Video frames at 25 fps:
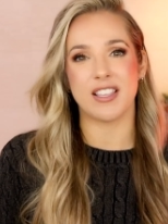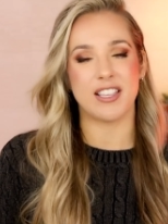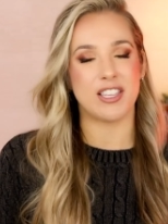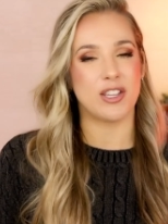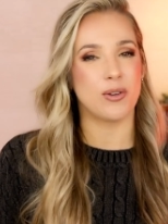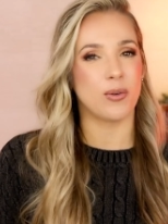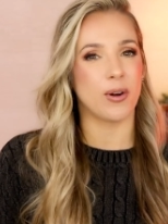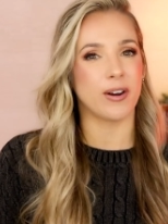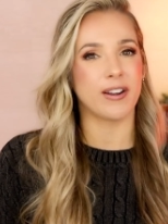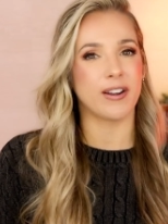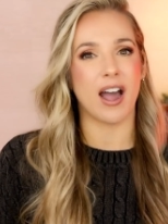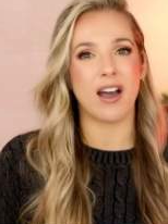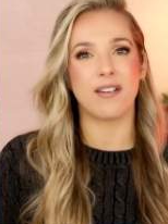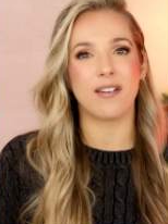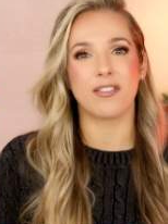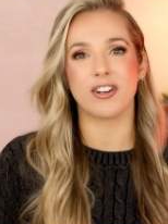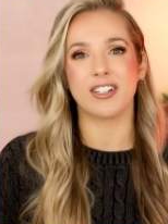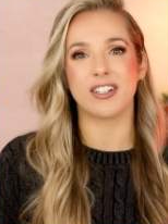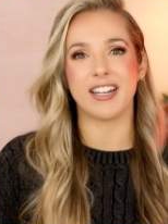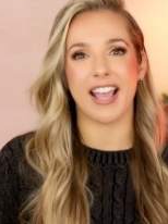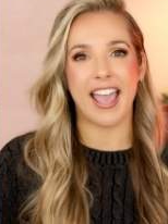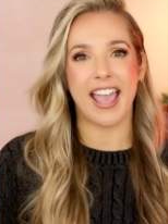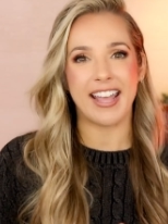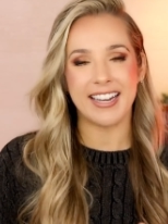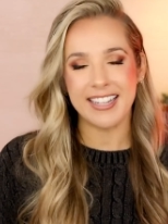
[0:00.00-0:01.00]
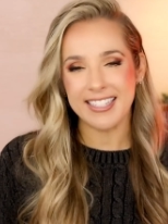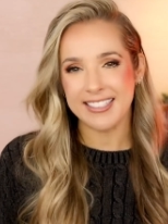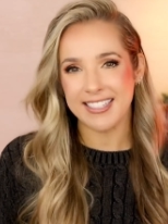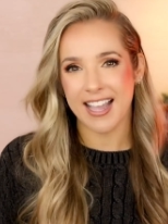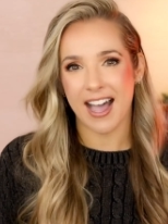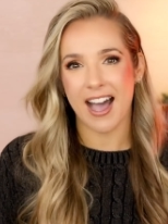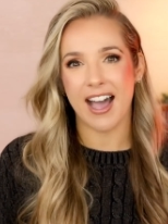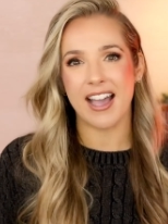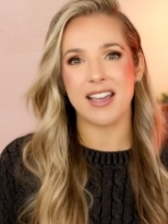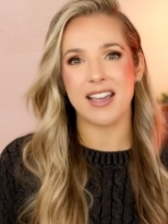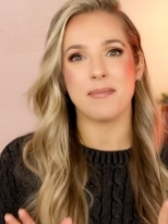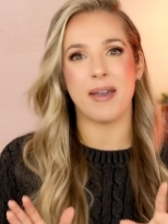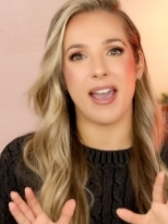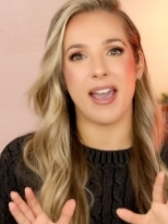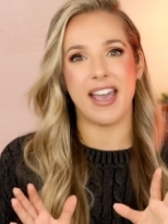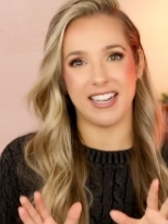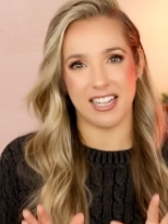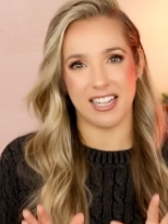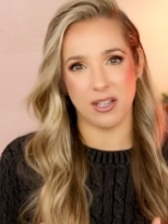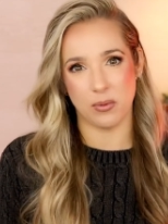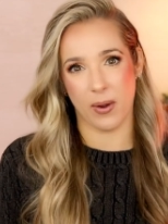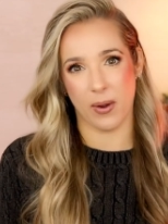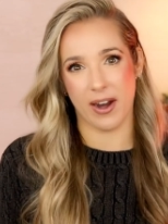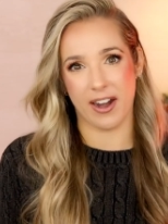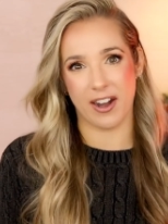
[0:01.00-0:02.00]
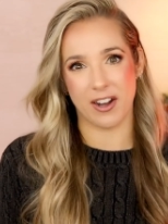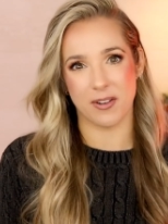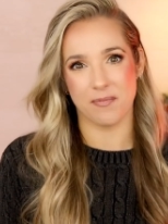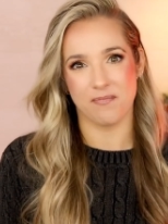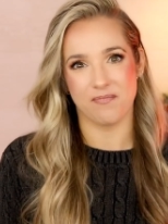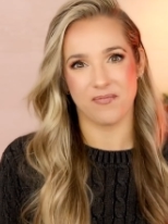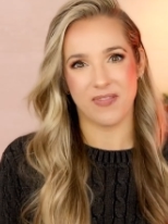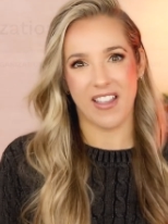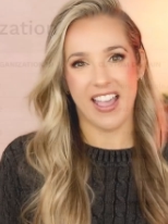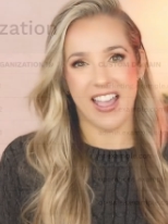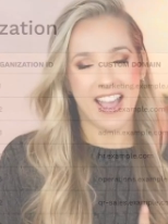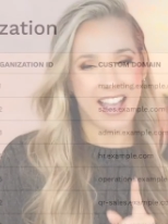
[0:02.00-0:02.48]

that you are covered anytime, anywhere.